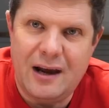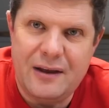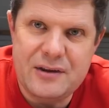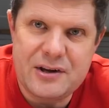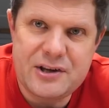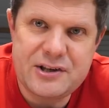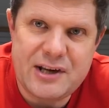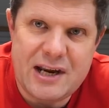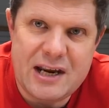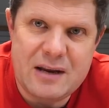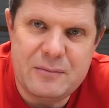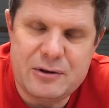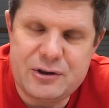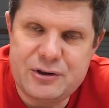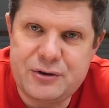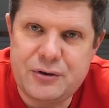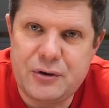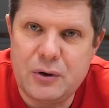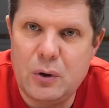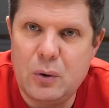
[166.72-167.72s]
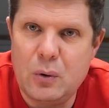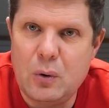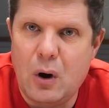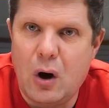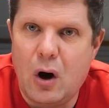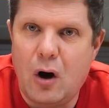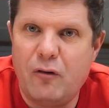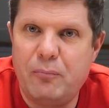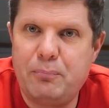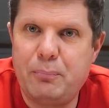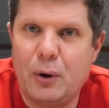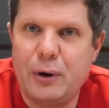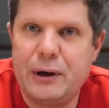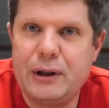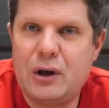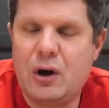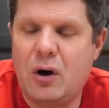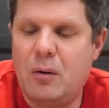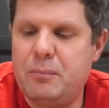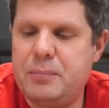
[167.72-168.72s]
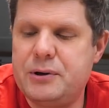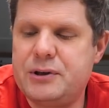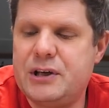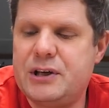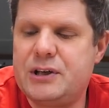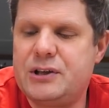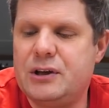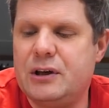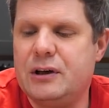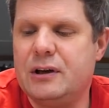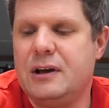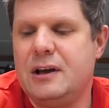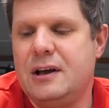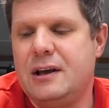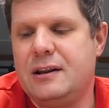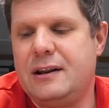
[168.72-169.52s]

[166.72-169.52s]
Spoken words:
And the same is true of body composition.